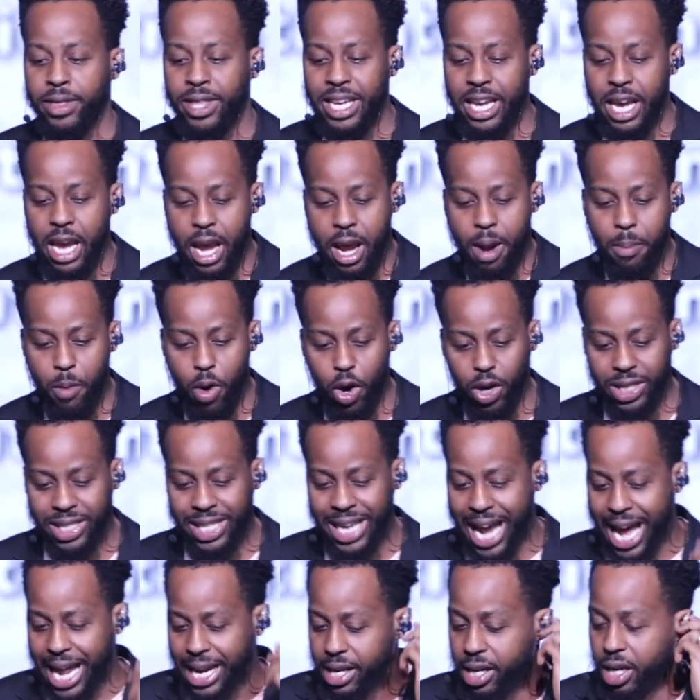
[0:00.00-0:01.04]
the
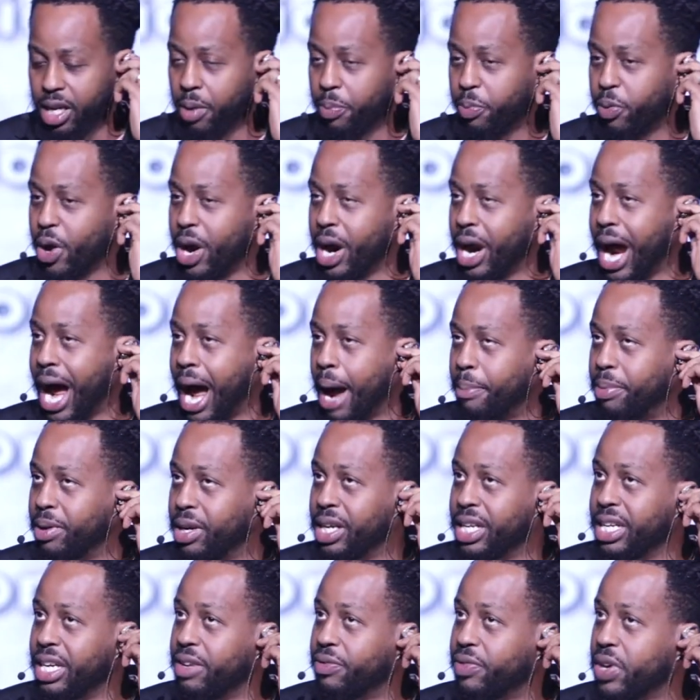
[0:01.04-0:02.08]
immortality of prayer. I
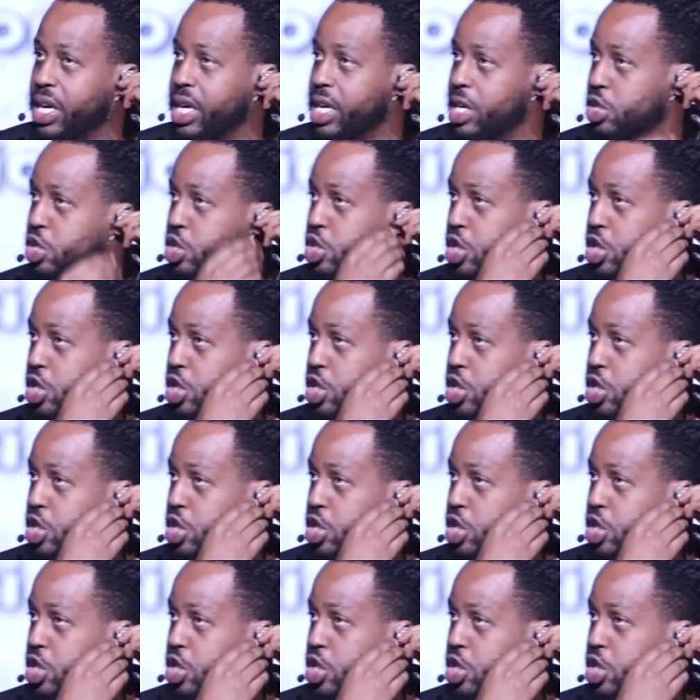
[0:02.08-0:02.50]
believe it is